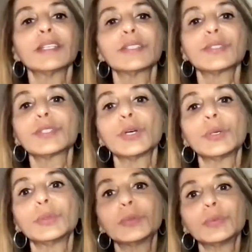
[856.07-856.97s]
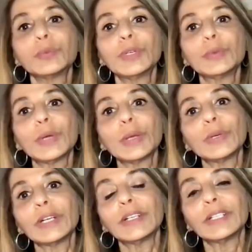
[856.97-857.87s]
So when we
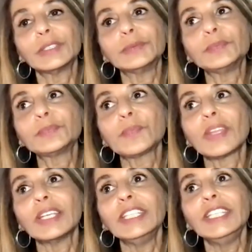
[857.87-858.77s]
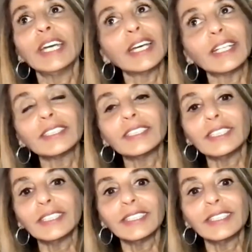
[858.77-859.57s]
were young,